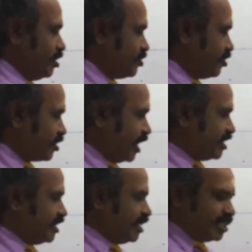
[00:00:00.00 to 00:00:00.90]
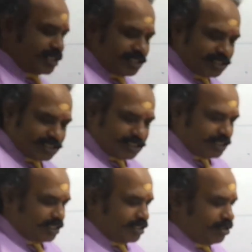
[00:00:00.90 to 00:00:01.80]
So consider
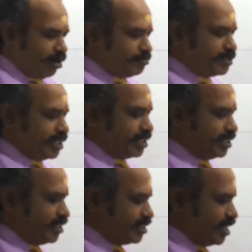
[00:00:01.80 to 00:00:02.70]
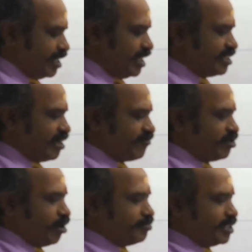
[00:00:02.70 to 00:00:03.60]
the object. This is the length of
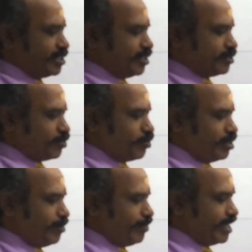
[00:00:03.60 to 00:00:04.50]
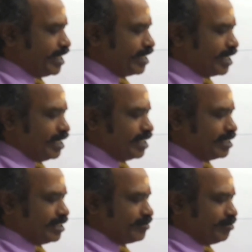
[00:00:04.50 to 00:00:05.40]
the object shown pink in
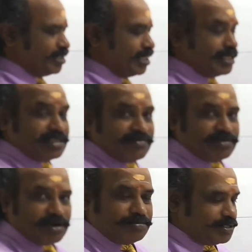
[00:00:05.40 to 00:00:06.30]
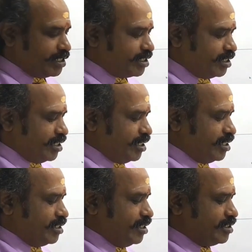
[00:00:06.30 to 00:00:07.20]
color. This will be the length of the object.
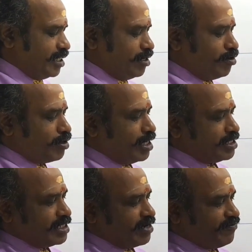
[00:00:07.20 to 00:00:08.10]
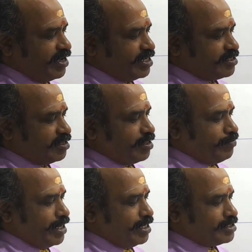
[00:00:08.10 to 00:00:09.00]
This yellow color surface on the
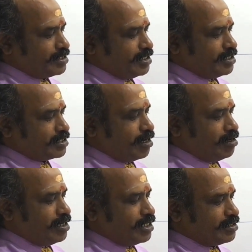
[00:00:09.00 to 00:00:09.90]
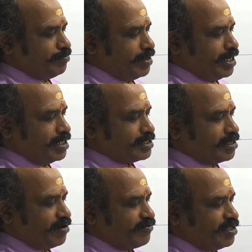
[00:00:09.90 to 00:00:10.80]
base is called as base
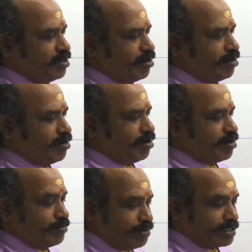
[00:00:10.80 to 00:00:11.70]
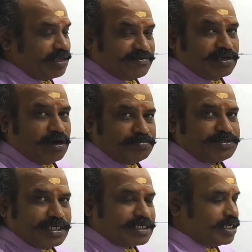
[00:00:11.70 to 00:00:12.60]
of the or breadth of the
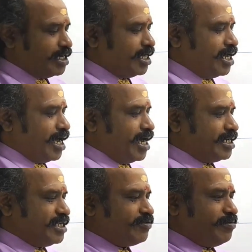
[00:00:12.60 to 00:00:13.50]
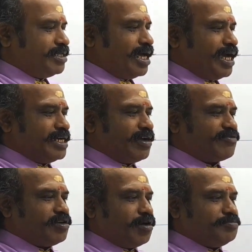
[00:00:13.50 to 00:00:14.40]
object, and this will be the height
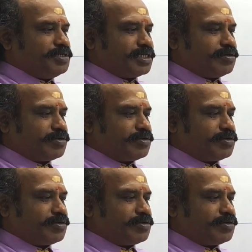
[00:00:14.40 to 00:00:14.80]
of the object.